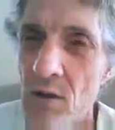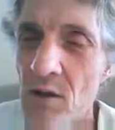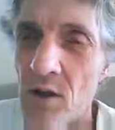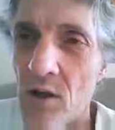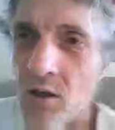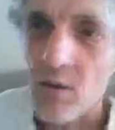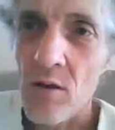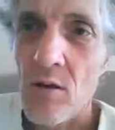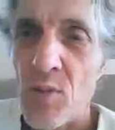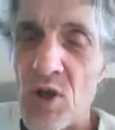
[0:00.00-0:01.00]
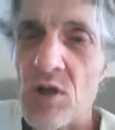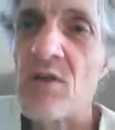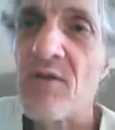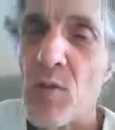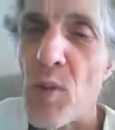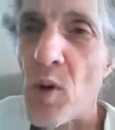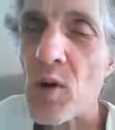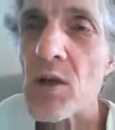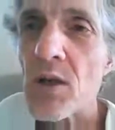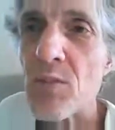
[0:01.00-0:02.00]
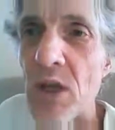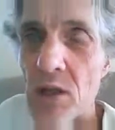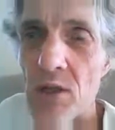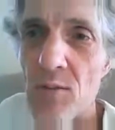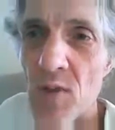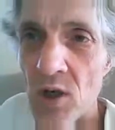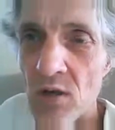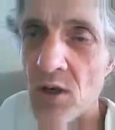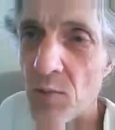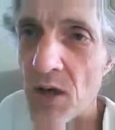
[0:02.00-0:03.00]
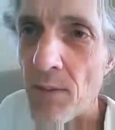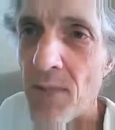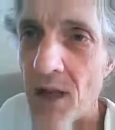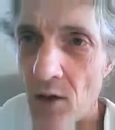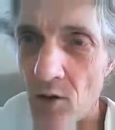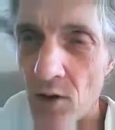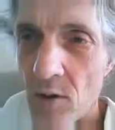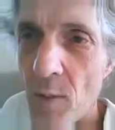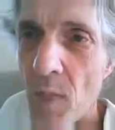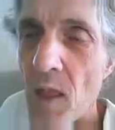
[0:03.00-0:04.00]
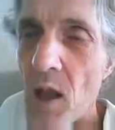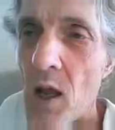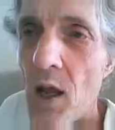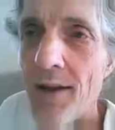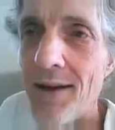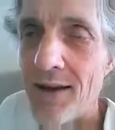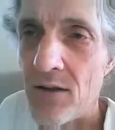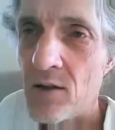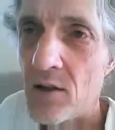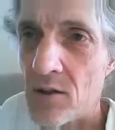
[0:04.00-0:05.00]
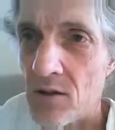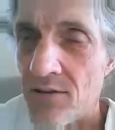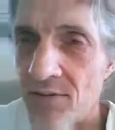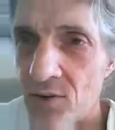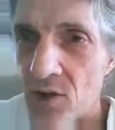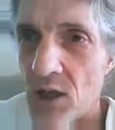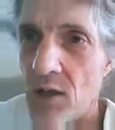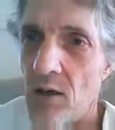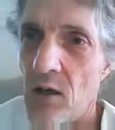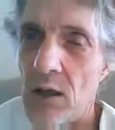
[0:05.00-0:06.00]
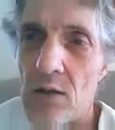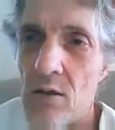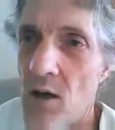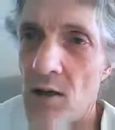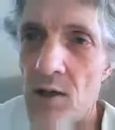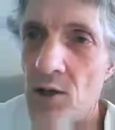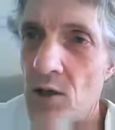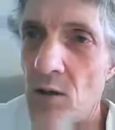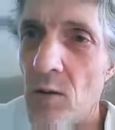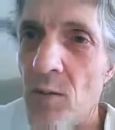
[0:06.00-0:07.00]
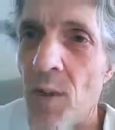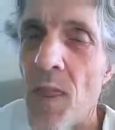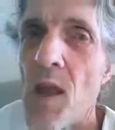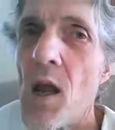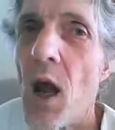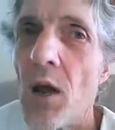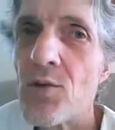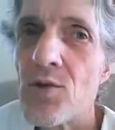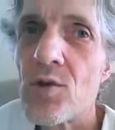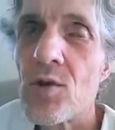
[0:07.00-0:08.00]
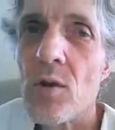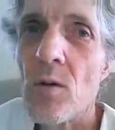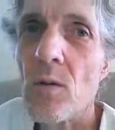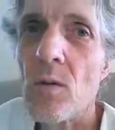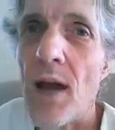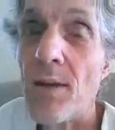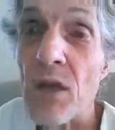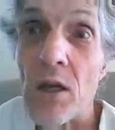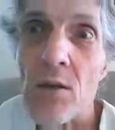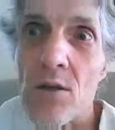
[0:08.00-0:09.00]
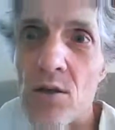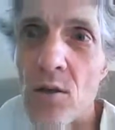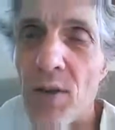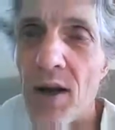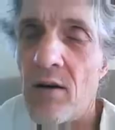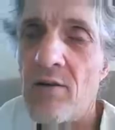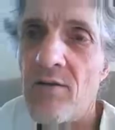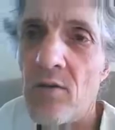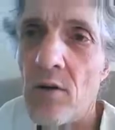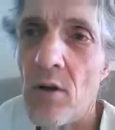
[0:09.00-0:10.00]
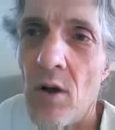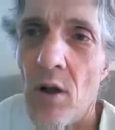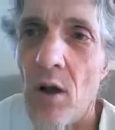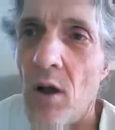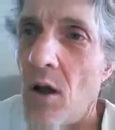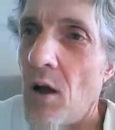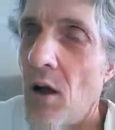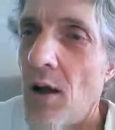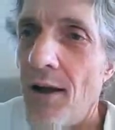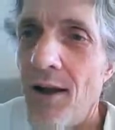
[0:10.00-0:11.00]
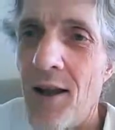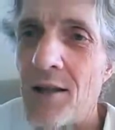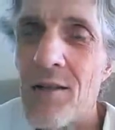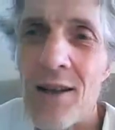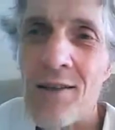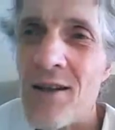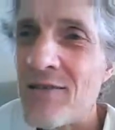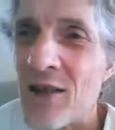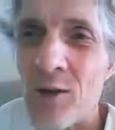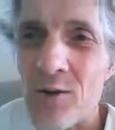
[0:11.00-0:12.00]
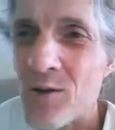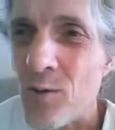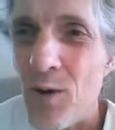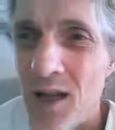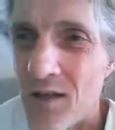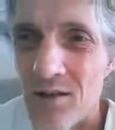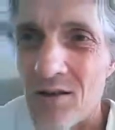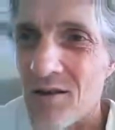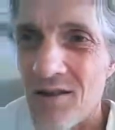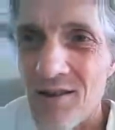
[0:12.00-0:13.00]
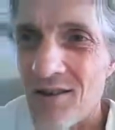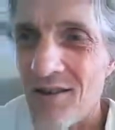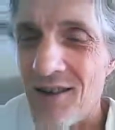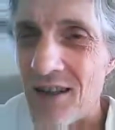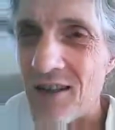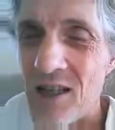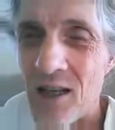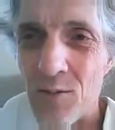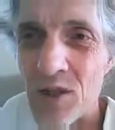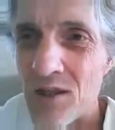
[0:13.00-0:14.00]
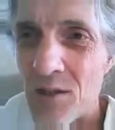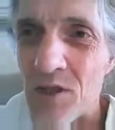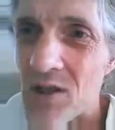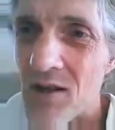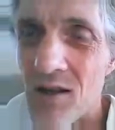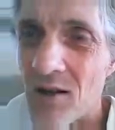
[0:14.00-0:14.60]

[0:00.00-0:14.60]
the potential for poisoning because of the mercury in my mouth. And now that the sulfur is there, it's not an issue. And because it's so powerful, it's like none of it goes to waste now that the MSM is